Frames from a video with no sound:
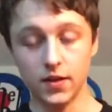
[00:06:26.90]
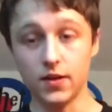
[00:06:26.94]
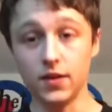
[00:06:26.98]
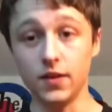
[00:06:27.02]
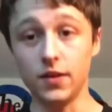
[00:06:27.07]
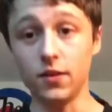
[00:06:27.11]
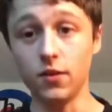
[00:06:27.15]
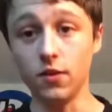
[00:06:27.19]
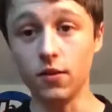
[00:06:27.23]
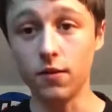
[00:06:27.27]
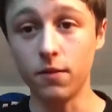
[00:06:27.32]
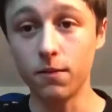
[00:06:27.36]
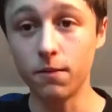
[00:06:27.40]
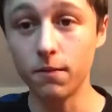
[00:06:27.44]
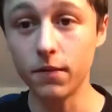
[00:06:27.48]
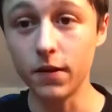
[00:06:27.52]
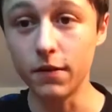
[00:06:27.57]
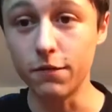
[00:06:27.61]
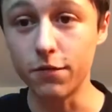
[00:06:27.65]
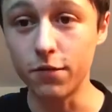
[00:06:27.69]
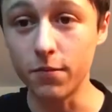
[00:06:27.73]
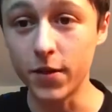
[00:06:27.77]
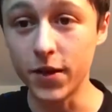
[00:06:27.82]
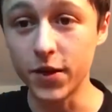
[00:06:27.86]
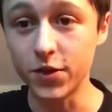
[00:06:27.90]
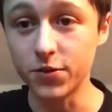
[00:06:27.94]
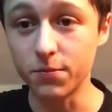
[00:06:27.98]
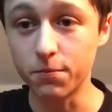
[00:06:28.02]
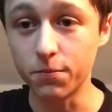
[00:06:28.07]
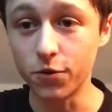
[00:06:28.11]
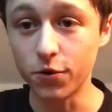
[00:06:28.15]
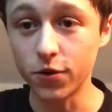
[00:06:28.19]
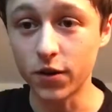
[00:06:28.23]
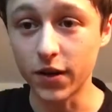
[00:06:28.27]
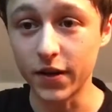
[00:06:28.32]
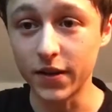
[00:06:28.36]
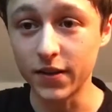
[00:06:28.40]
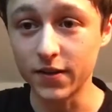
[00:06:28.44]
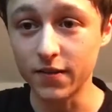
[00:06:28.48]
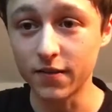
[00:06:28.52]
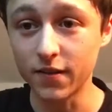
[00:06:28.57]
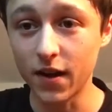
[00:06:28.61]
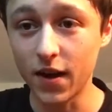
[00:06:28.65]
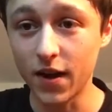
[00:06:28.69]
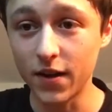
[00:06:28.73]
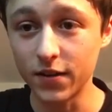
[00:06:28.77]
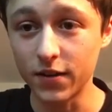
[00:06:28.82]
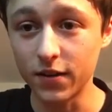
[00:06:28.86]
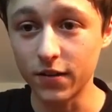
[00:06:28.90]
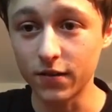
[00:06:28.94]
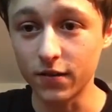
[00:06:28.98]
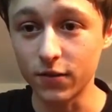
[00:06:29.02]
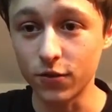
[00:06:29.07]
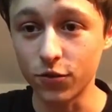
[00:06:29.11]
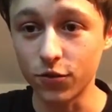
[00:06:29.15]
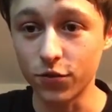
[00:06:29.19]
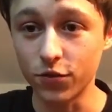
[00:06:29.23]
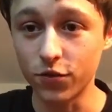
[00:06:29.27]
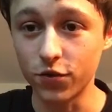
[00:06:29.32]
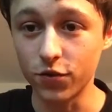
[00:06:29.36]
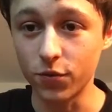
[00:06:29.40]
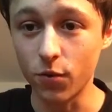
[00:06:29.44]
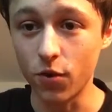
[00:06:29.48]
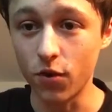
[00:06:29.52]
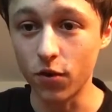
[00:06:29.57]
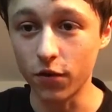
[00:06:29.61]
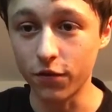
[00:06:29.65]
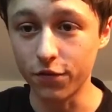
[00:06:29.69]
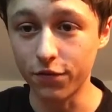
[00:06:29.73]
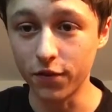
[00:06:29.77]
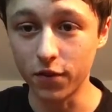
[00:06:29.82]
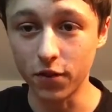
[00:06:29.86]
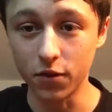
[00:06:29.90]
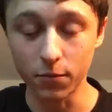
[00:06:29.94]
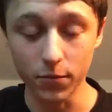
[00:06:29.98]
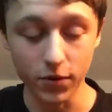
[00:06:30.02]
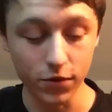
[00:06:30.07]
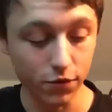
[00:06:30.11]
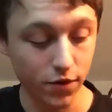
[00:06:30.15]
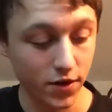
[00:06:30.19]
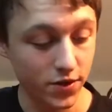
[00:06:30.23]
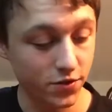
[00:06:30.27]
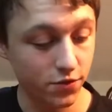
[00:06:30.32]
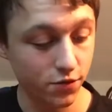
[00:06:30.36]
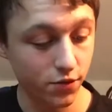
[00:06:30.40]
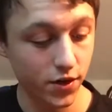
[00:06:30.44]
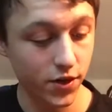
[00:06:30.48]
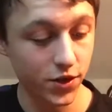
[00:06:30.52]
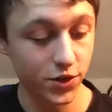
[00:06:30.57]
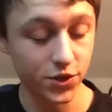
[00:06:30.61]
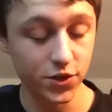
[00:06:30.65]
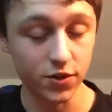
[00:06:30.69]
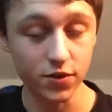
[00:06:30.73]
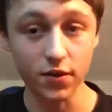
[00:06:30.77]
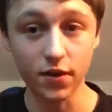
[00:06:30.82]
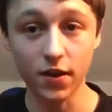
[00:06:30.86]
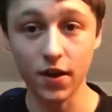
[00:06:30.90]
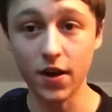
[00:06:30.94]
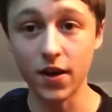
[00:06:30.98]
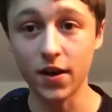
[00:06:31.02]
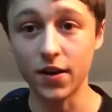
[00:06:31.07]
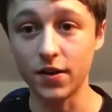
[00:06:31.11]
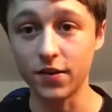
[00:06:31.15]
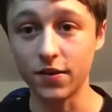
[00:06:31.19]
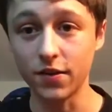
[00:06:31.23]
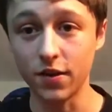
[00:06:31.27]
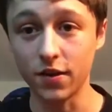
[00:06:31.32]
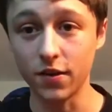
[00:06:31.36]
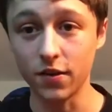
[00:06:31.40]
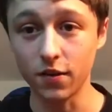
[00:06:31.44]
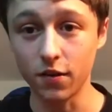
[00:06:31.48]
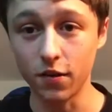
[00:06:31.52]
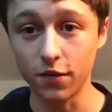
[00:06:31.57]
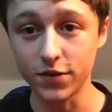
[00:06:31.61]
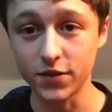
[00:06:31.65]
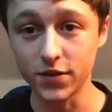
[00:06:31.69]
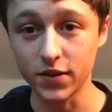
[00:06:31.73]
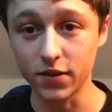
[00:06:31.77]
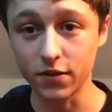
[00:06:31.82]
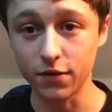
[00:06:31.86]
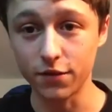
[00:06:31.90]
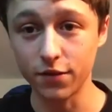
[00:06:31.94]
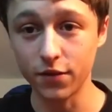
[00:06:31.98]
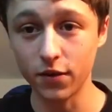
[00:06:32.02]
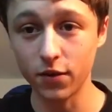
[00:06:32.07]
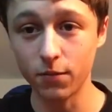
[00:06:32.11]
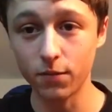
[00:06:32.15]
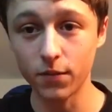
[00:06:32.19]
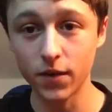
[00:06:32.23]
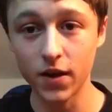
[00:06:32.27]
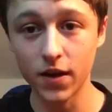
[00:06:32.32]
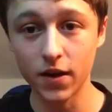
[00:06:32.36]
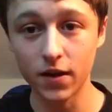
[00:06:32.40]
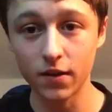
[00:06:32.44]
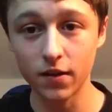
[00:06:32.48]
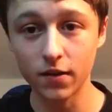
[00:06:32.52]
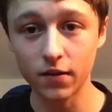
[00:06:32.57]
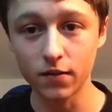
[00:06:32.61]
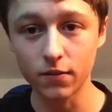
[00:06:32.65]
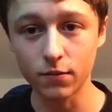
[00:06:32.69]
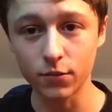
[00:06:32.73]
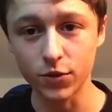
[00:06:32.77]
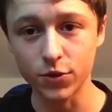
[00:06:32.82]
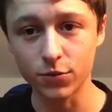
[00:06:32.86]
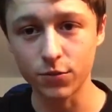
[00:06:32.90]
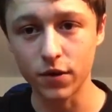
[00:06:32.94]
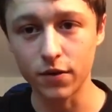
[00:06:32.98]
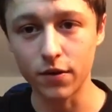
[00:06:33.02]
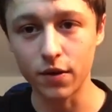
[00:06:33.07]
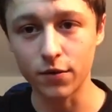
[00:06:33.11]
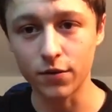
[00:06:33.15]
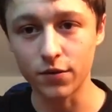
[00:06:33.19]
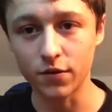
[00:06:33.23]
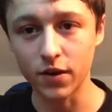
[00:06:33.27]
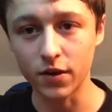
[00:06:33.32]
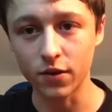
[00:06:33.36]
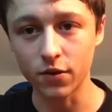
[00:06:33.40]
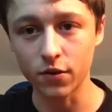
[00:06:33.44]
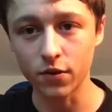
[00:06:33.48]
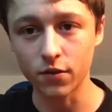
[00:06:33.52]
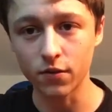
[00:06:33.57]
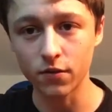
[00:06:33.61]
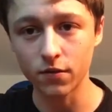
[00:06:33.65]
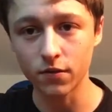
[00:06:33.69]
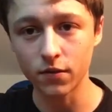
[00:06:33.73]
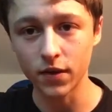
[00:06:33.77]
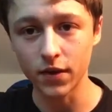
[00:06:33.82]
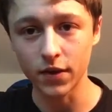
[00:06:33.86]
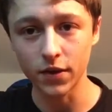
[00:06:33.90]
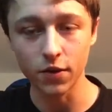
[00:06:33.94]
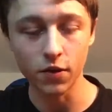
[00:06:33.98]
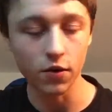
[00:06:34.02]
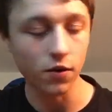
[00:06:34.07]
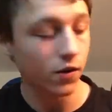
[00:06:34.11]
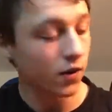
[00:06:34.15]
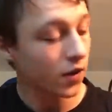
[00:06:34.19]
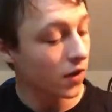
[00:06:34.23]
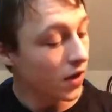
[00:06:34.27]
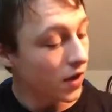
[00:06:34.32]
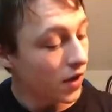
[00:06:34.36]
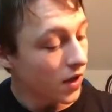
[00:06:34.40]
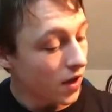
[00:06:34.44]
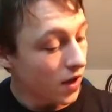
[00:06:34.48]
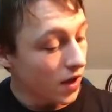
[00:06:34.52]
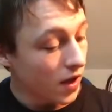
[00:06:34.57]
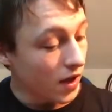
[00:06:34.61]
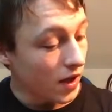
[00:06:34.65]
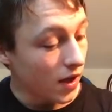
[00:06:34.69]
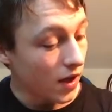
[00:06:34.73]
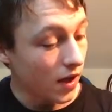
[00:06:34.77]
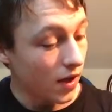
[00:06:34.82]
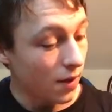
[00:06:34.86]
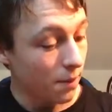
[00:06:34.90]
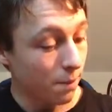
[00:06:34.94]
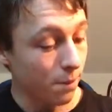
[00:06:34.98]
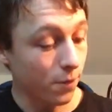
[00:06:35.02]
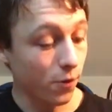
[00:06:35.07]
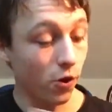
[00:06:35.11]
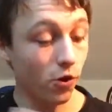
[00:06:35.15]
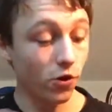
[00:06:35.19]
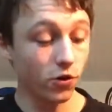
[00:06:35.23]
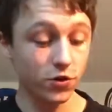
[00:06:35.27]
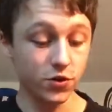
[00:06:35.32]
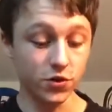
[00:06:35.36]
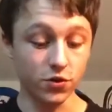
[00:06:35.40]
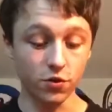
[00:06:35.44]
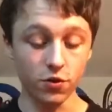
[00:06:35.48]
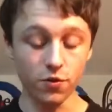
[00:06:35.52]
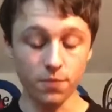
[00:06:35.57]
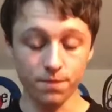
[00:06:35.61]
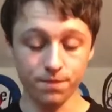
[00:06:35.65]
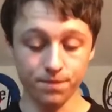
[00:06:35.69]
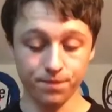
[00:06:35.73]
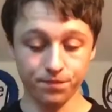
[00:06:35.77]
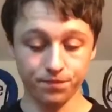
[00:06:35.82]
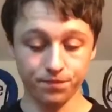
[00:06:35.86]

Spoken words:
a little information booklet inside that goes through all the film and the restoration, and obviously the film there. Which way around does that go? There you go. But also,